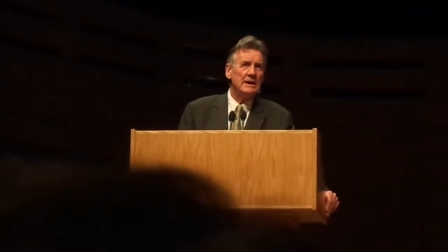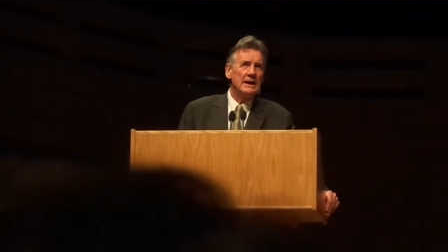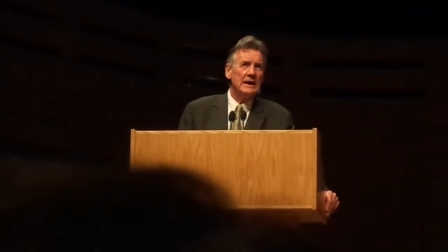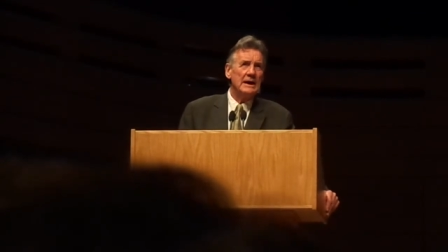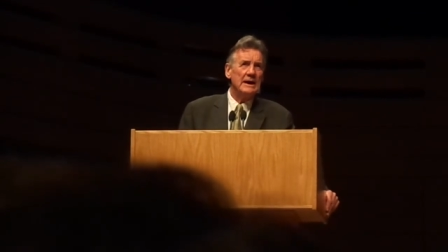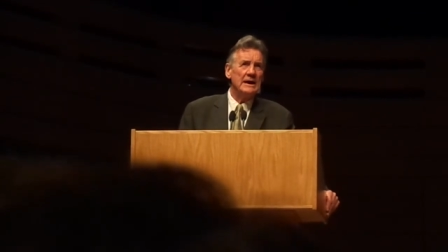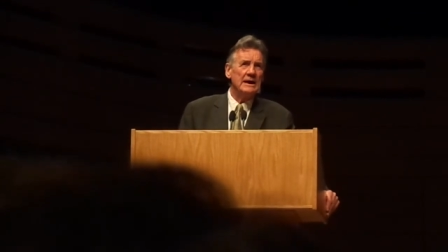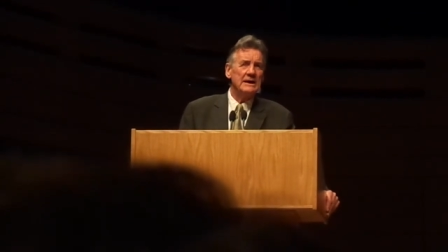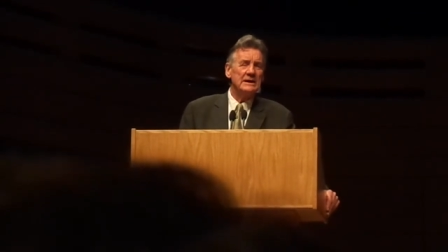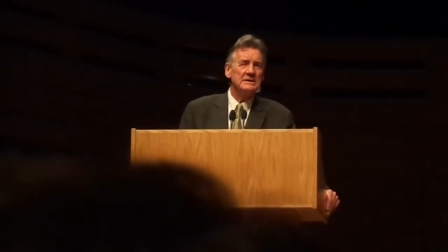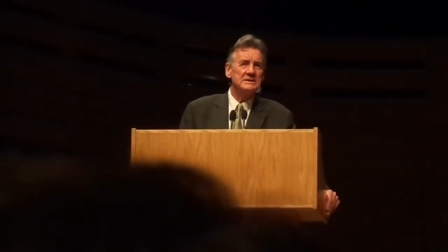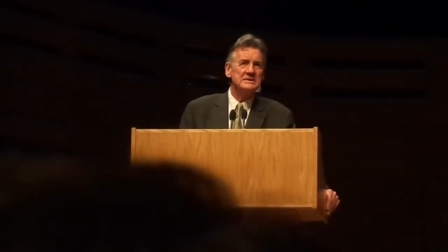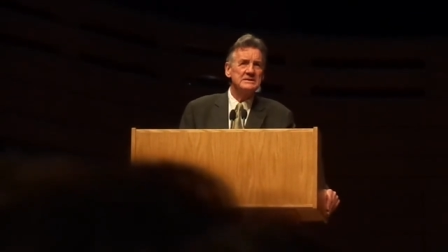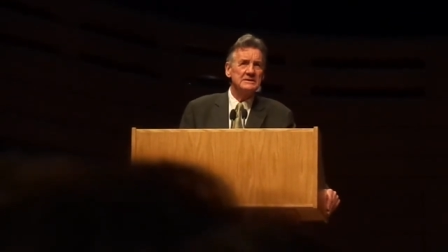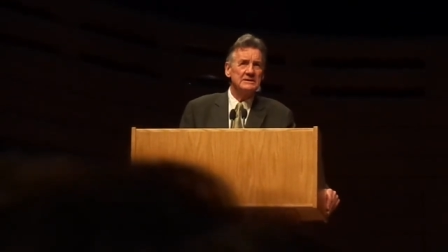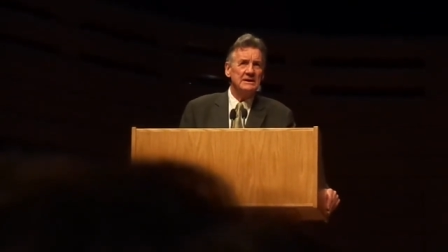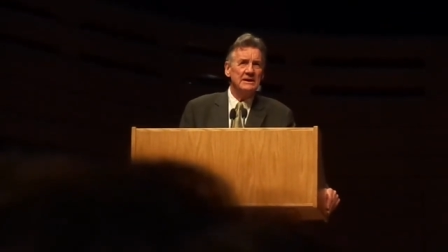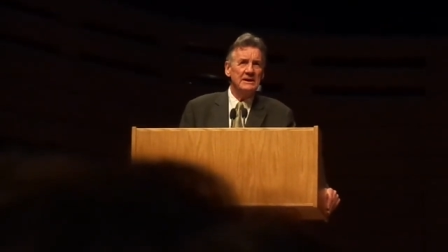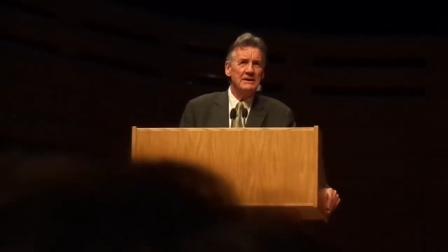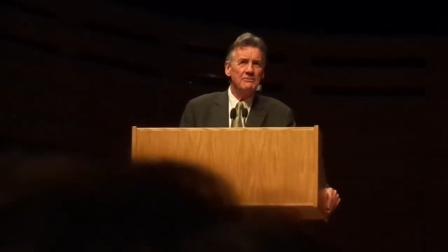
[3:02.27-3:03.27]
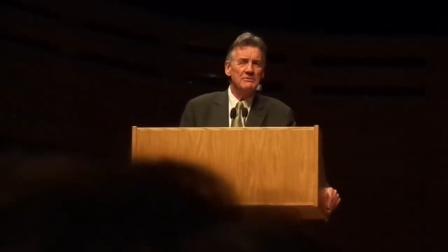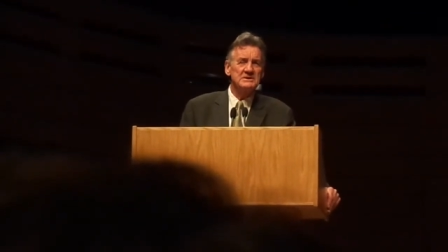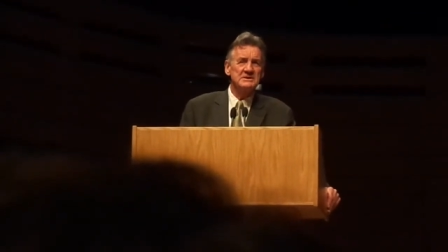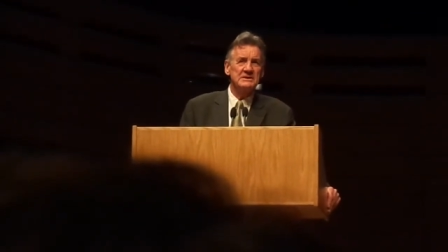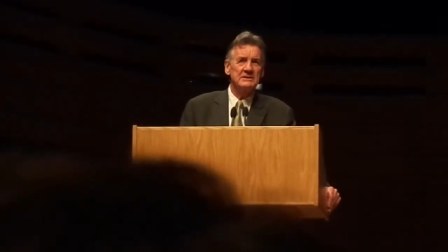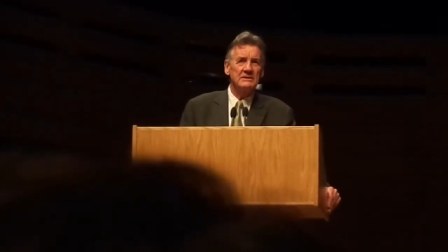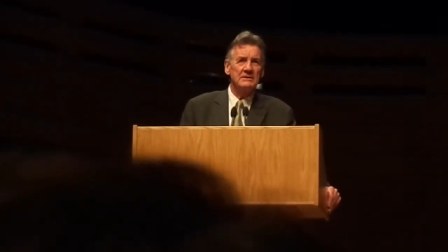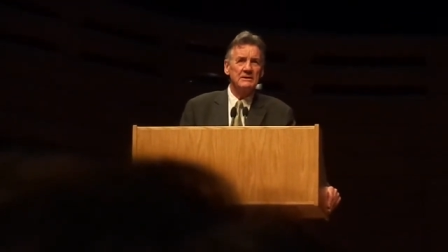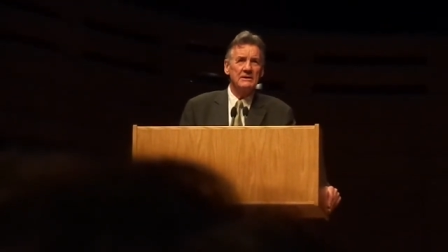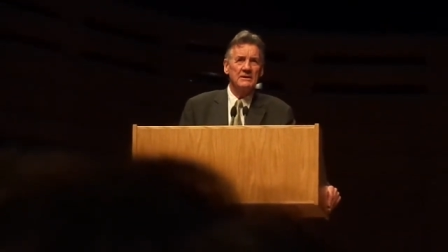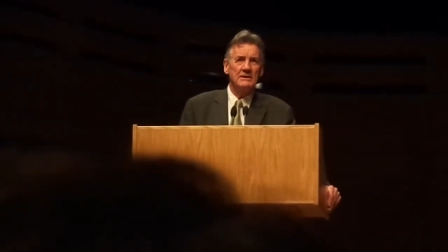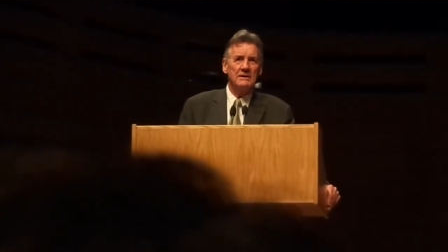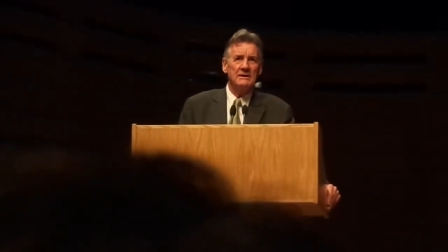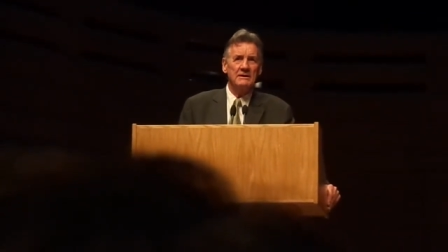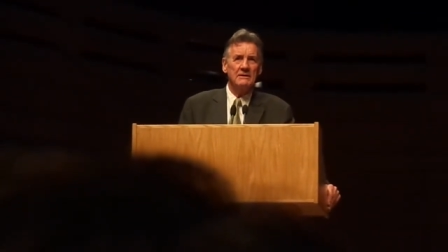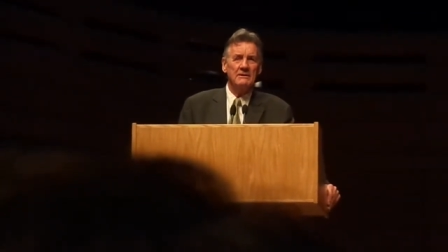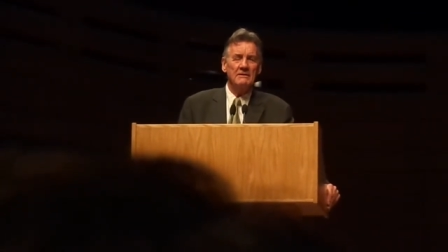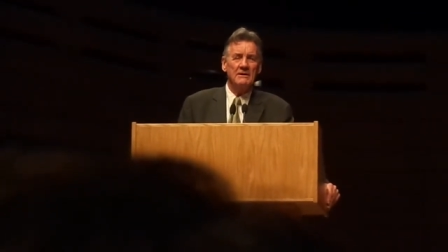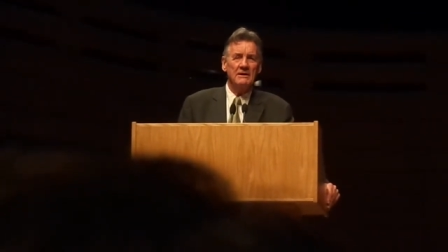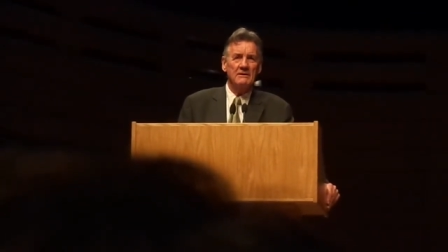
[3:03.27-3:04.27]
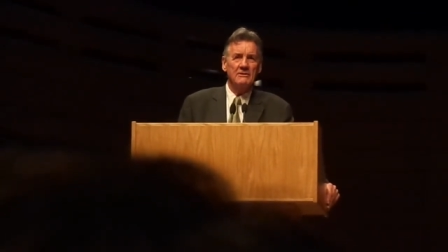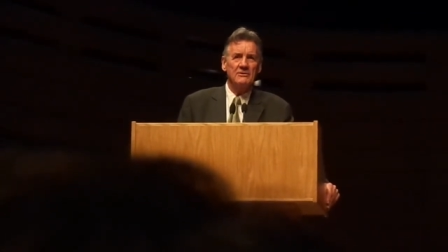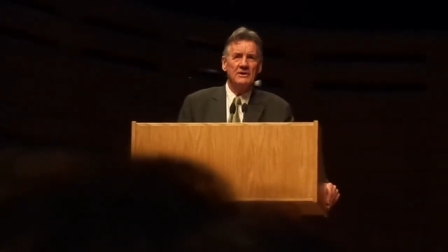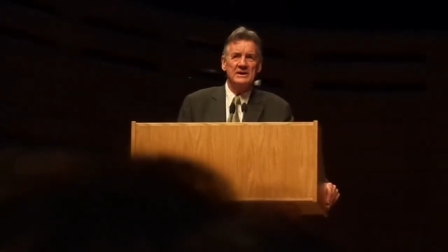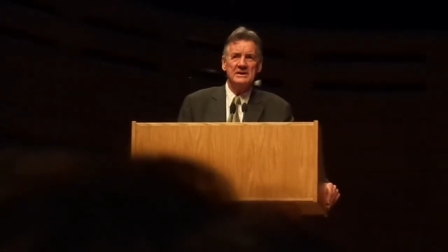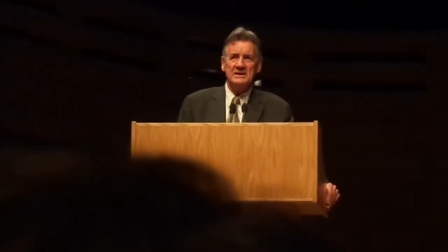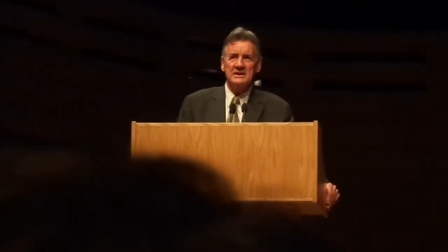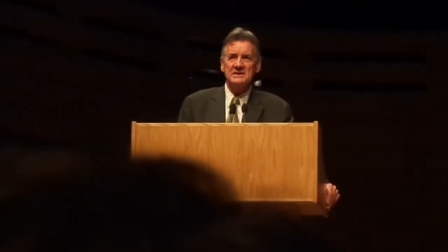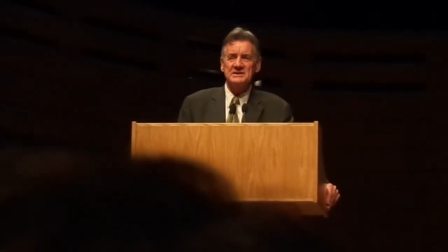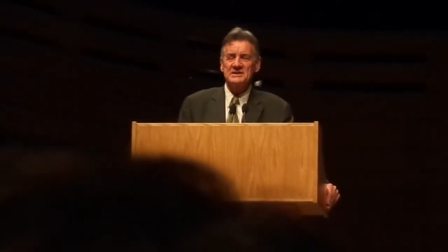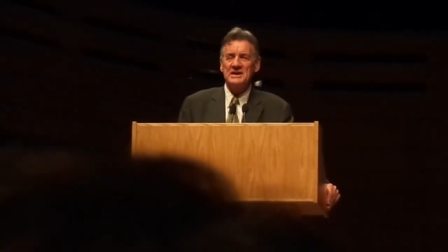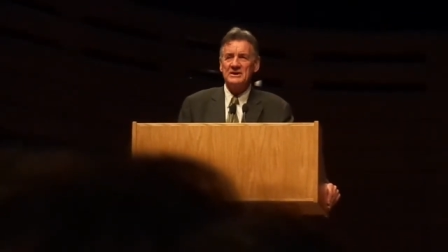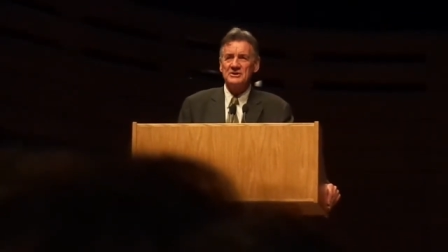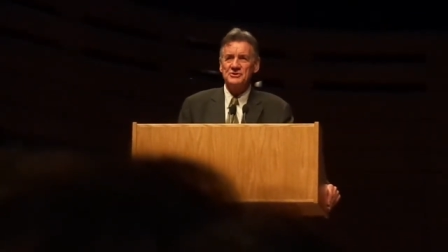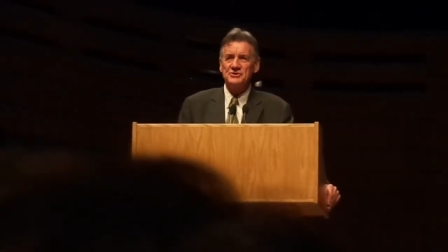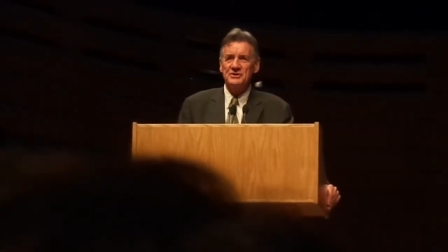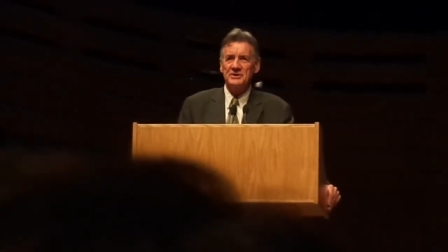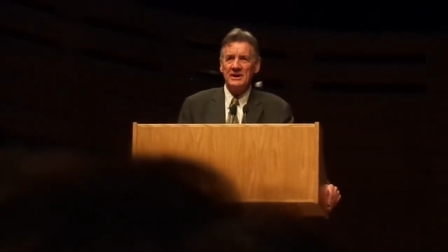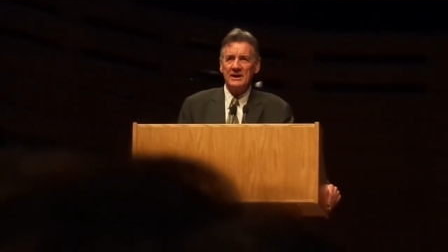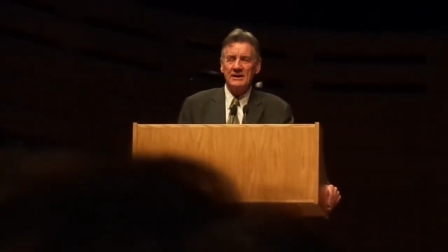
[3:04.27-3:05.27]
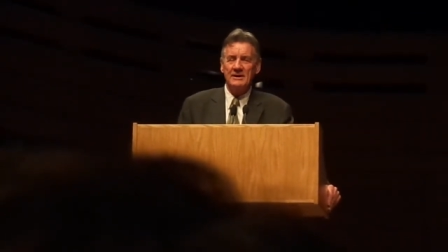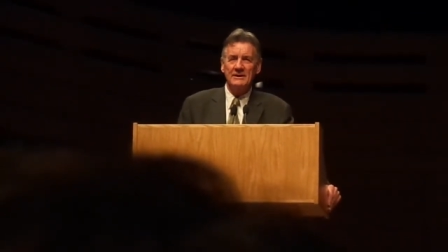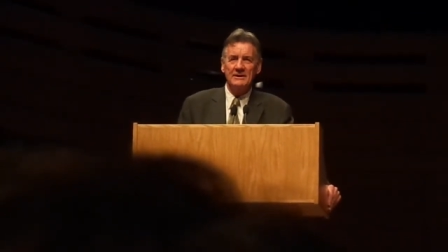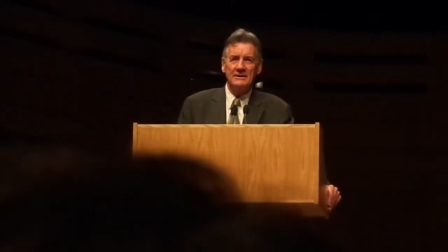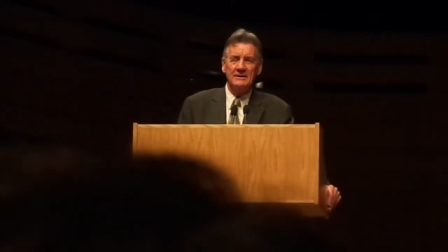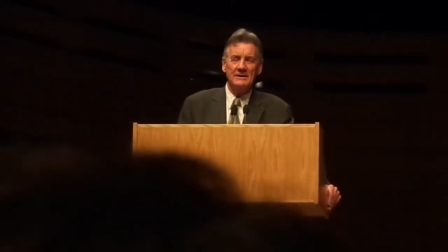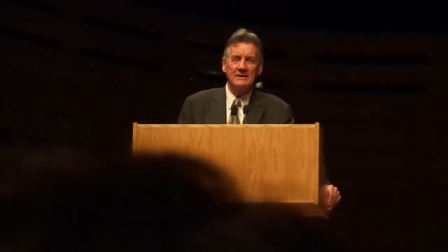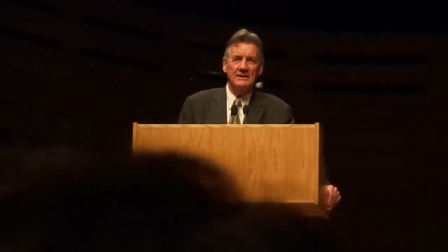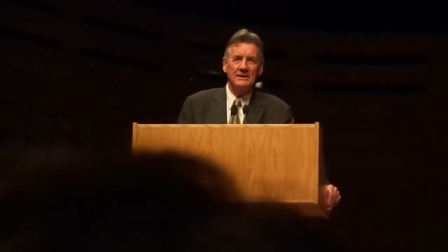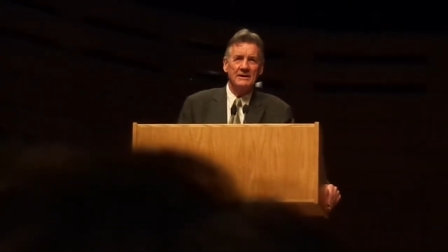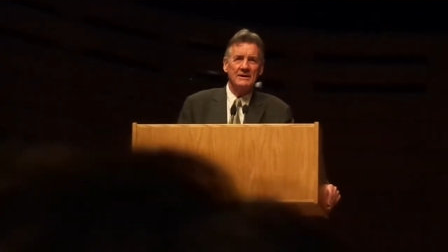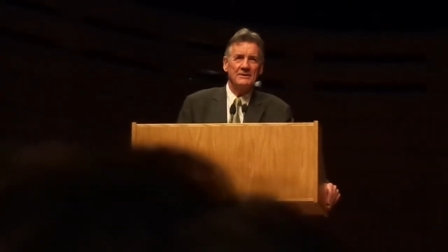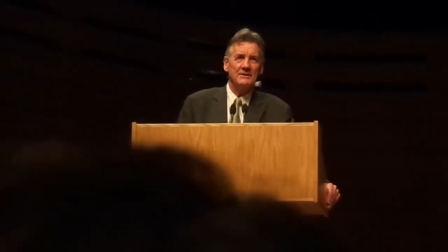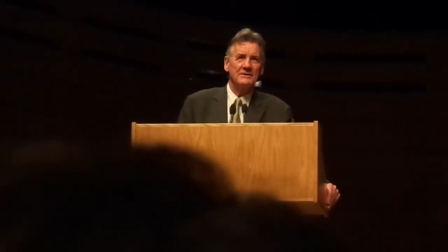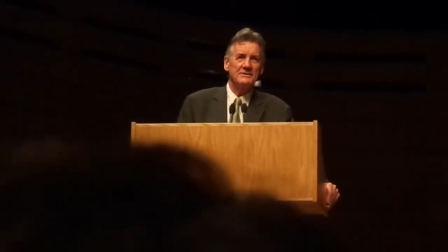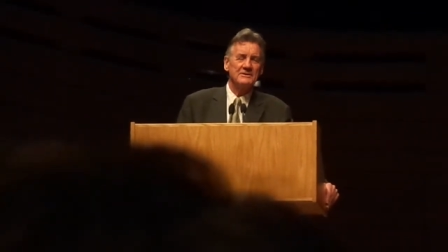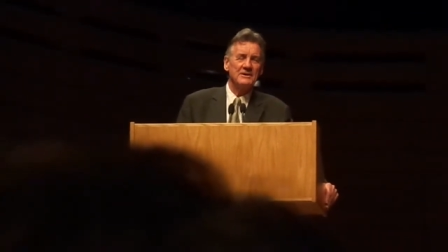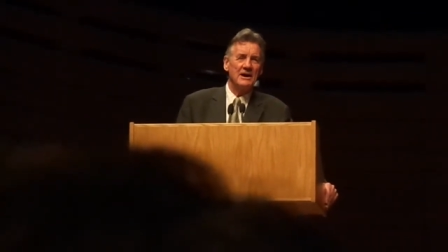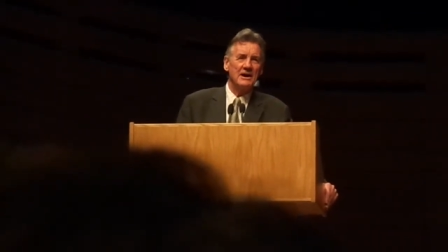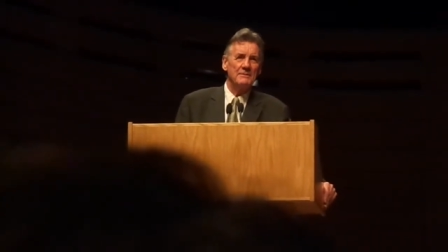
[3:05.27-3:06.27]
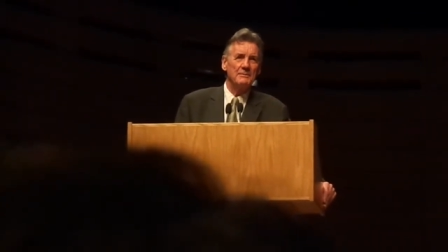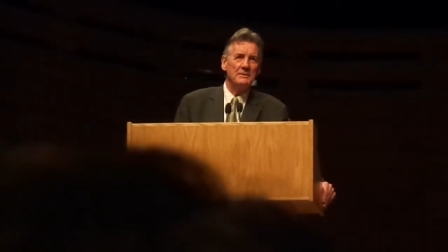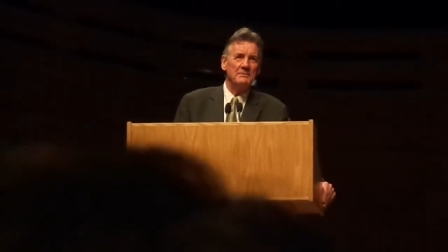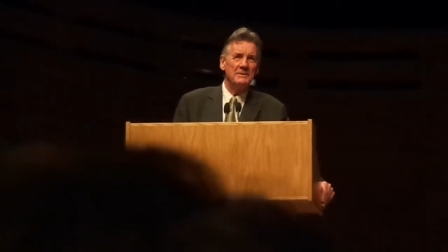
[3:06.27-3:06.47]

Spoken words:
And he was a great eccentric at the time.